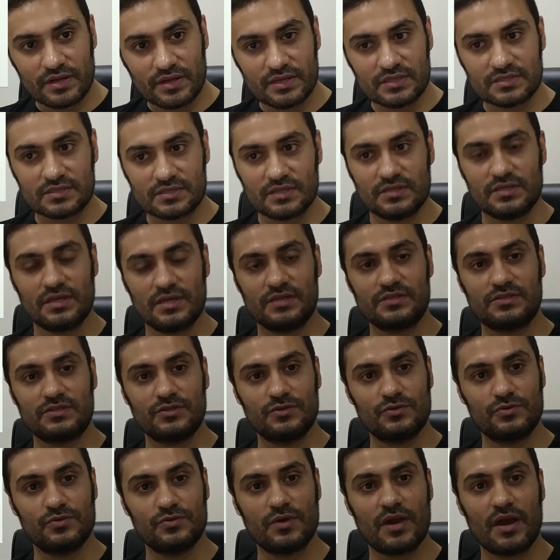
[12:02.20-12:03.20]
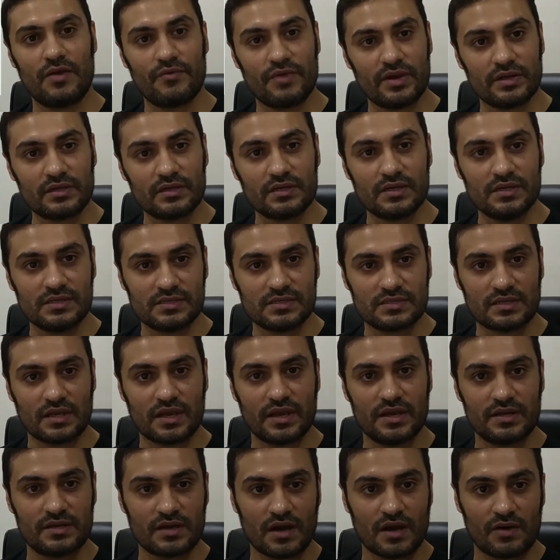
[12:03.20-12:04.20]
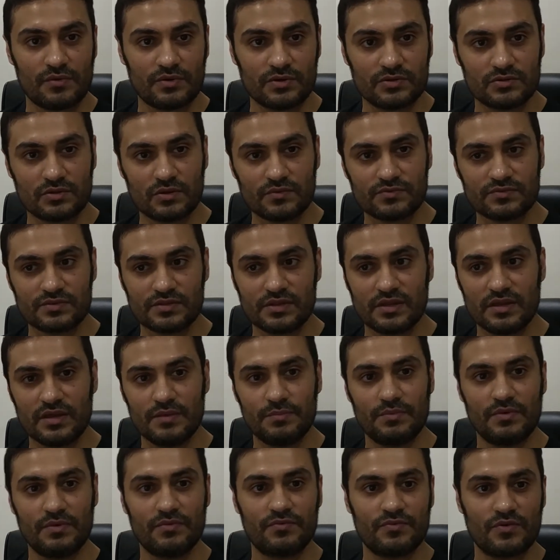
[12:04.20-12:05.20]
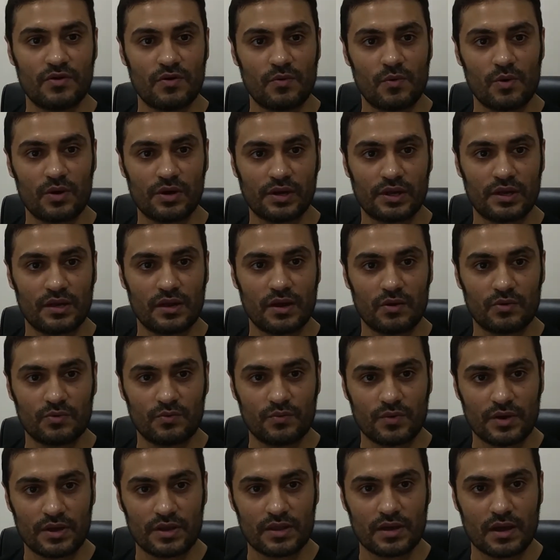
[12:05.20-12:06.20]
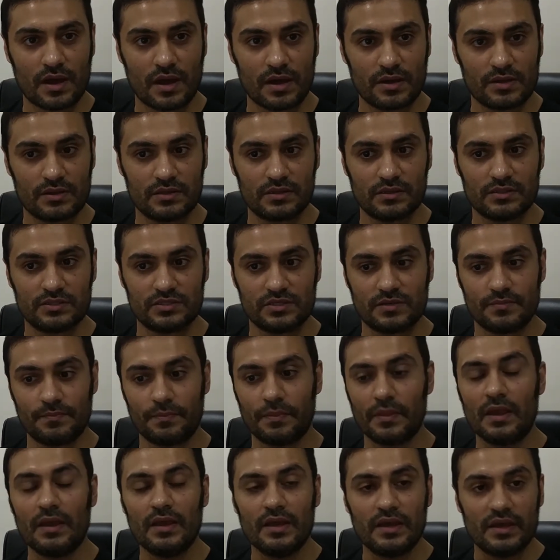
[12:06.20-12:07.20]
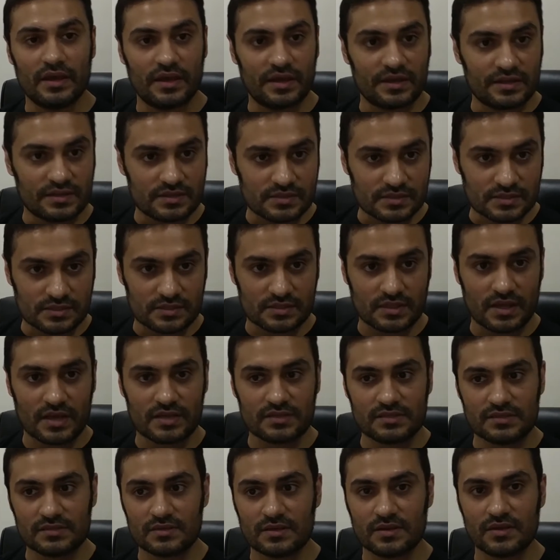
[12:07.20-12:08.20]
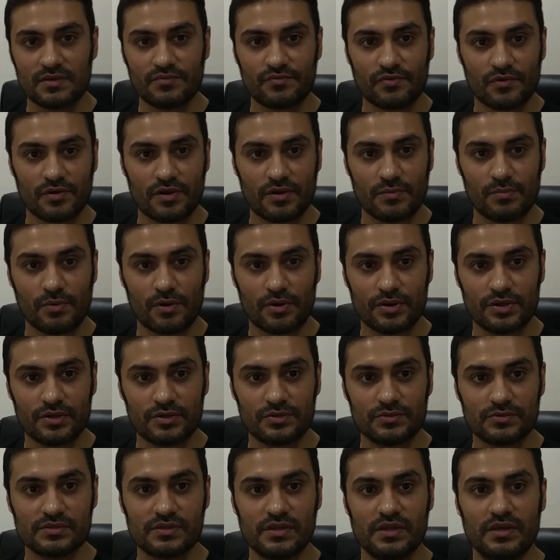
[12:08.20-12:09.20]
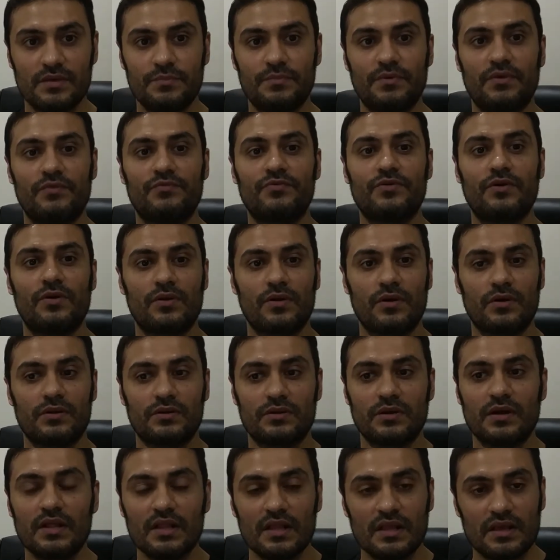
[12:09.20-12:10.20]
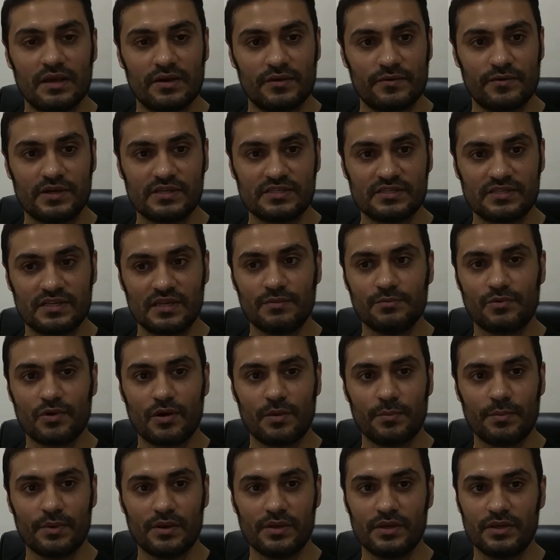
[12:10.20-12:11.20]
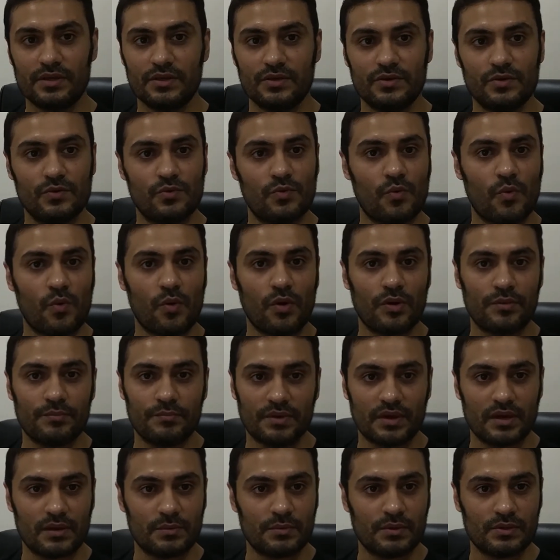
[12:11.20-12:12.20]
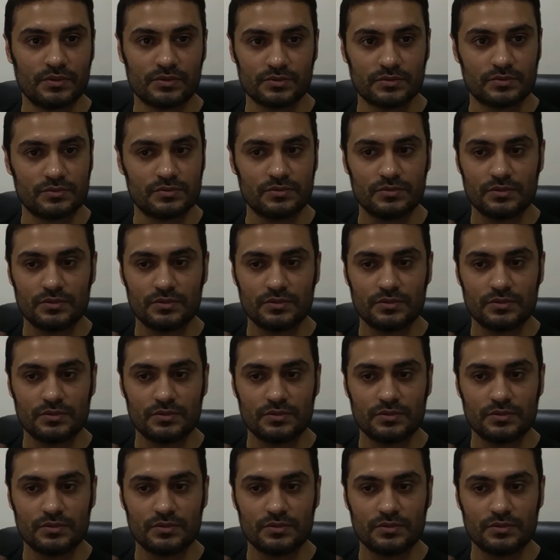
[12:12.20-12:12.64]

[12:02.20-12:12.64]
suggest you to have at least 8 hours of sleep if you're working out very hard in the gym. It is necessary for your body to sleep. If you're not resting properly, you won't be able to